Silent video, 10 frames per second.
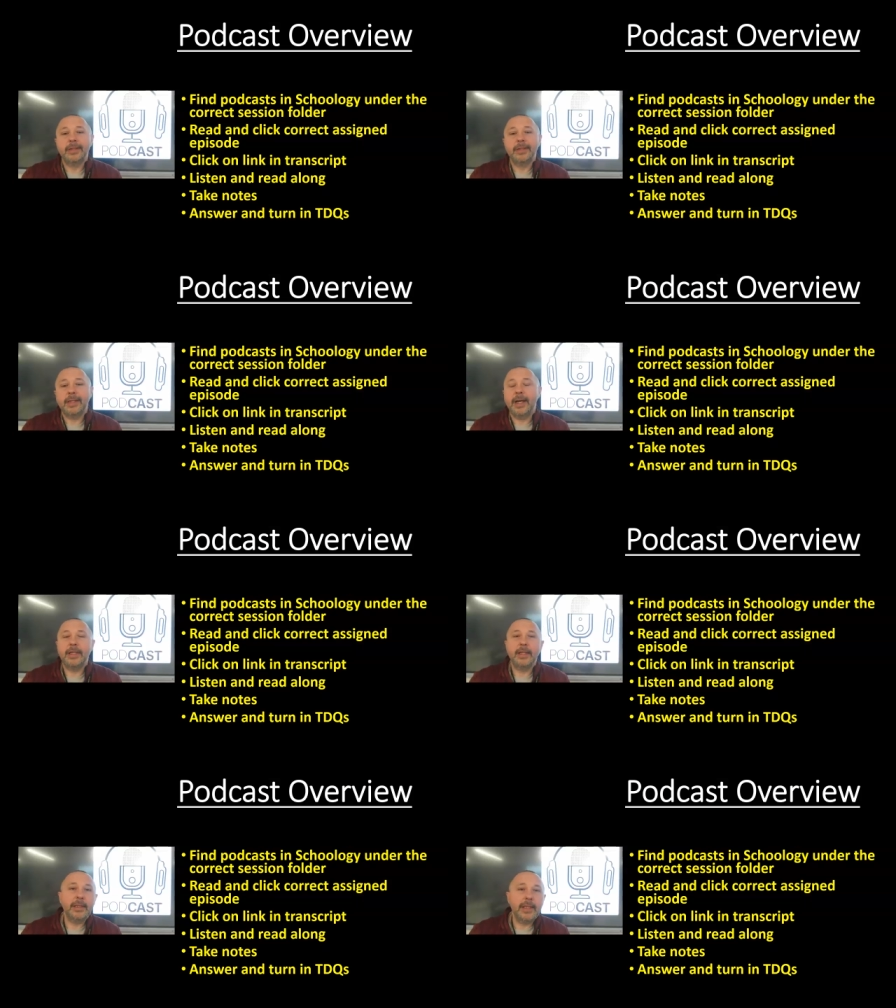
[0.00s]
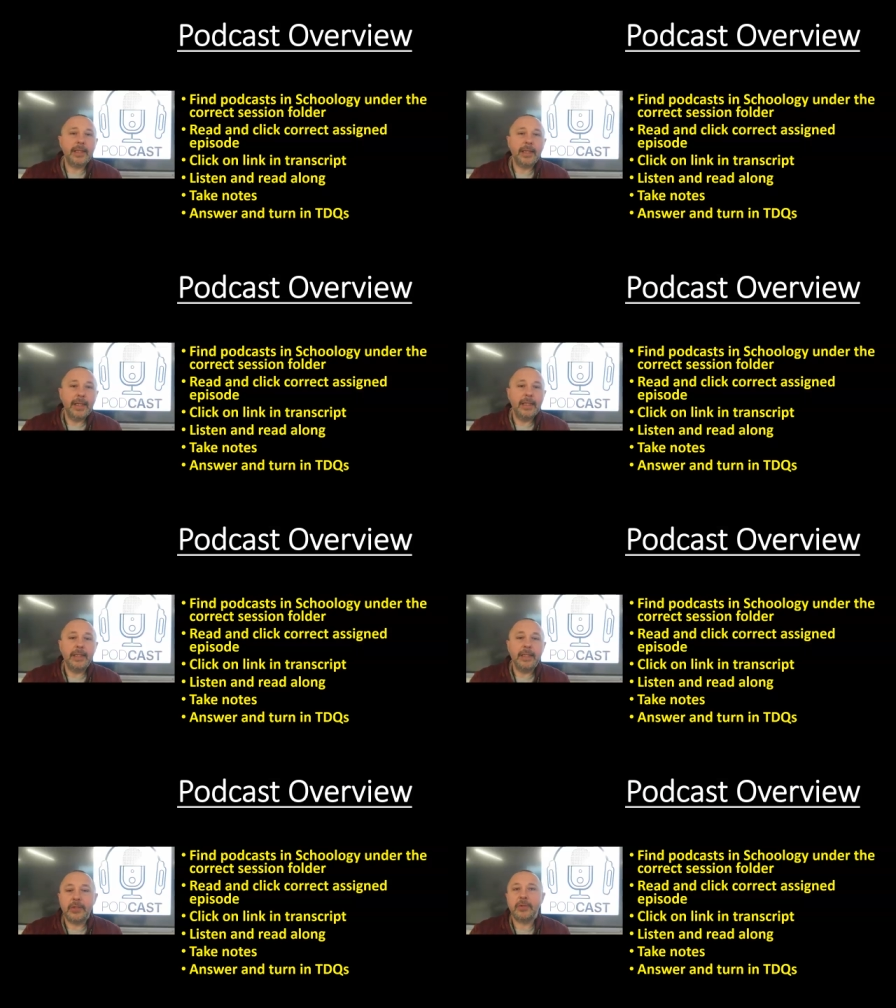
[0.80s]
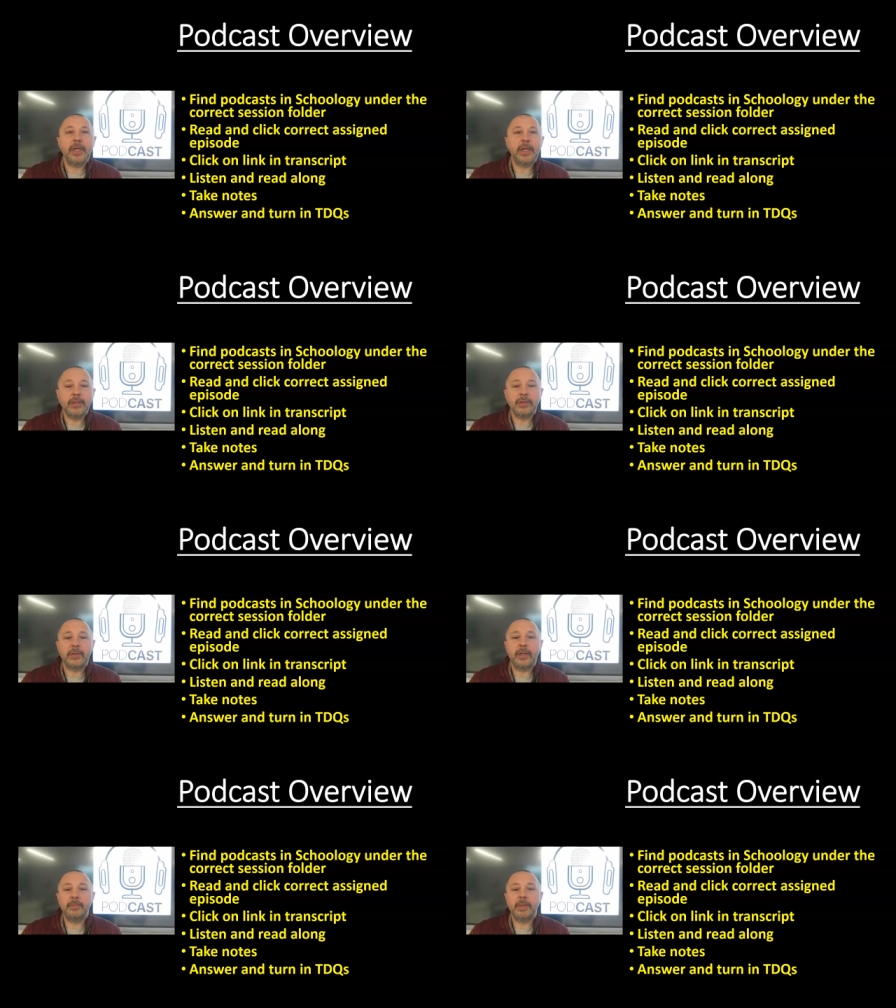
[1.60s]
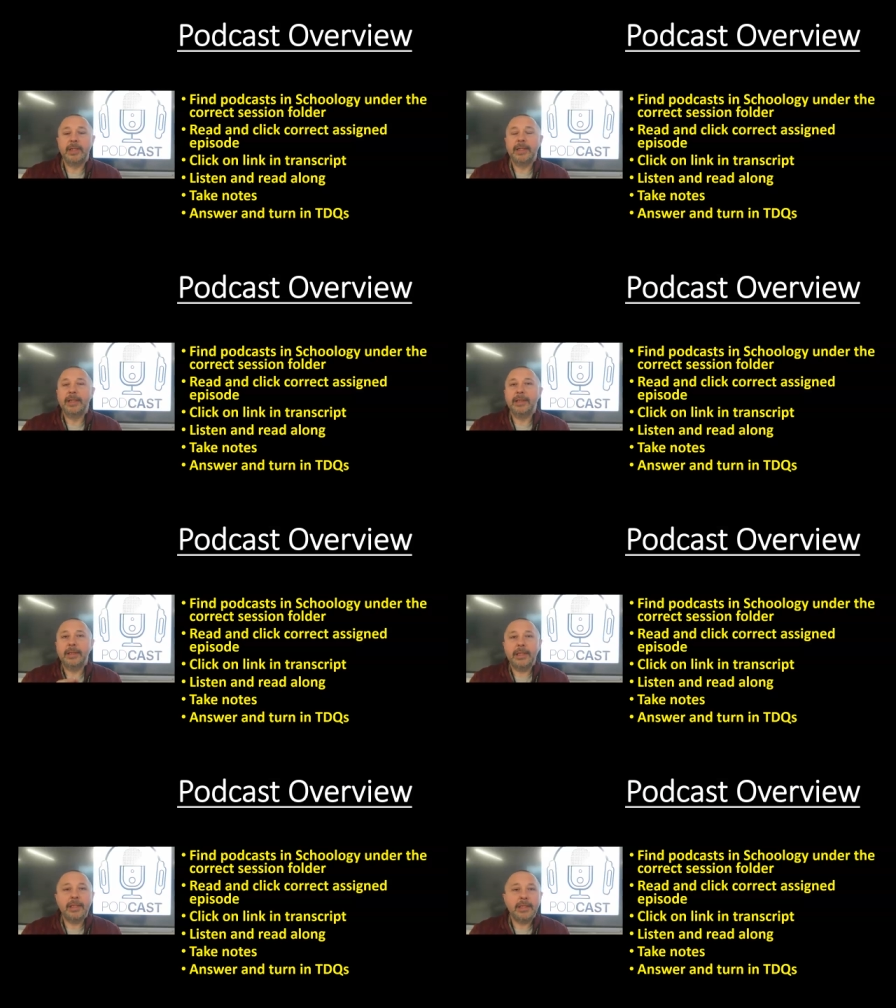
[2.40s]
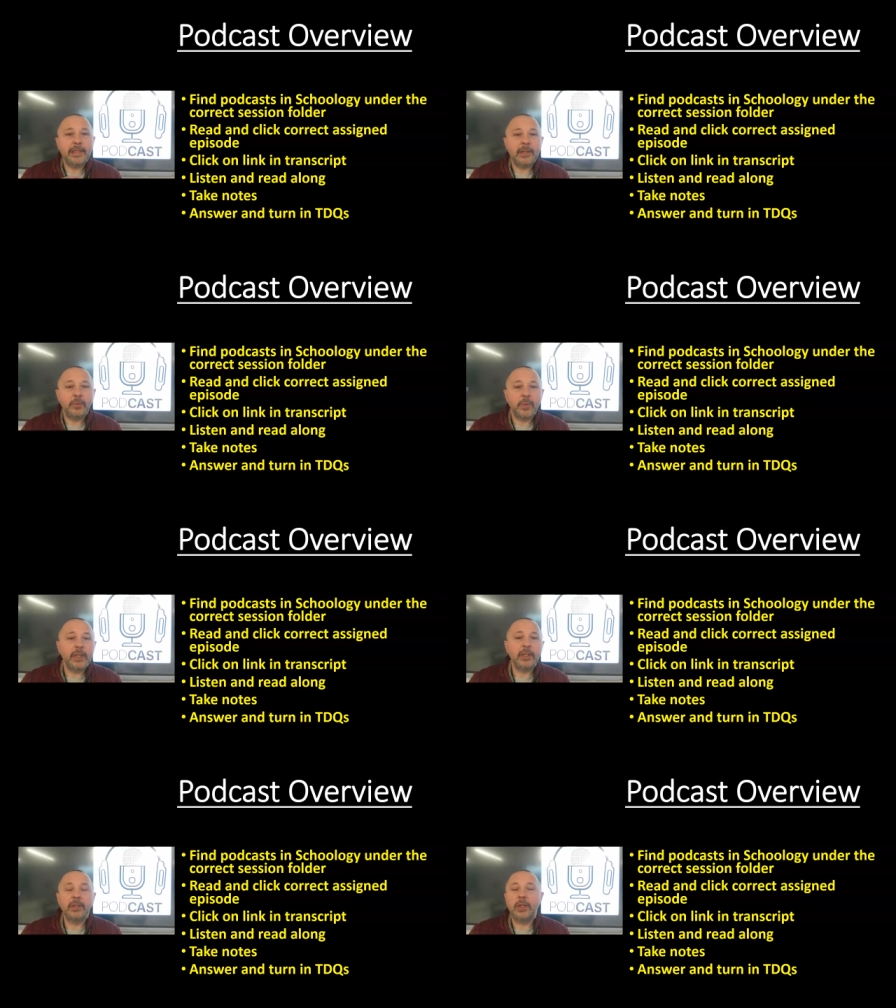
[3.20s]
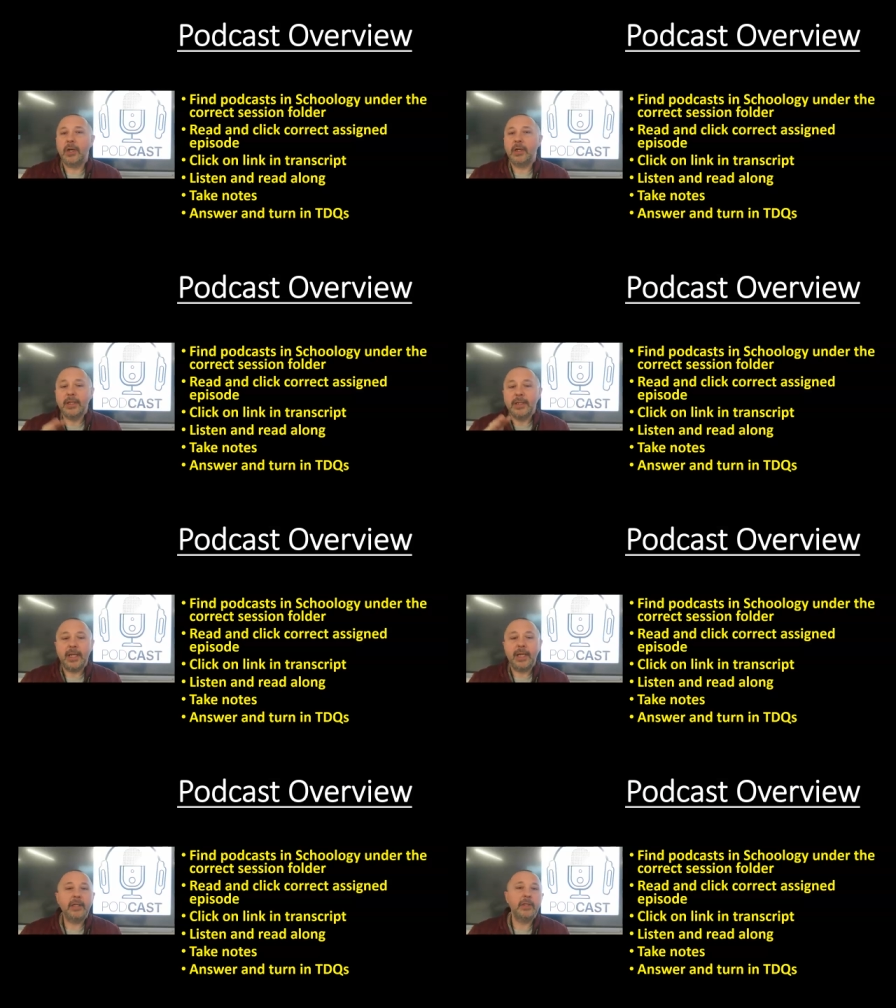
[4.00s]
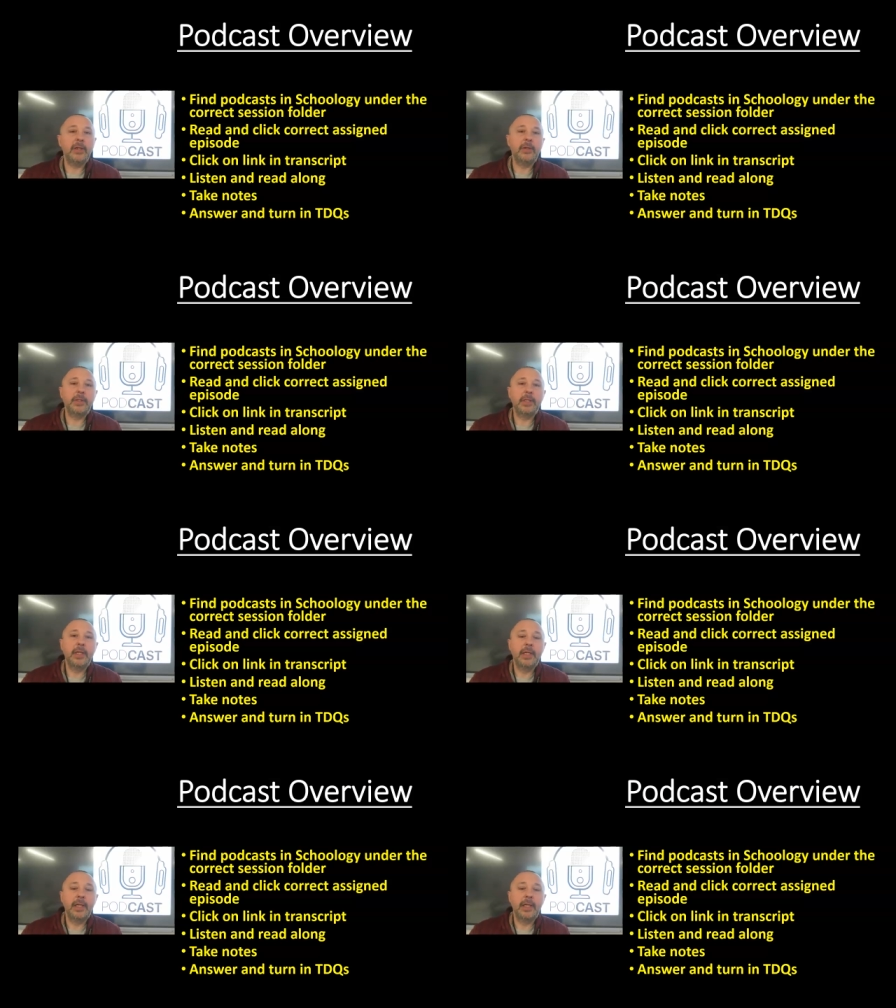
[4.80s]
click on the link in the transcript, listen and read along, take notes,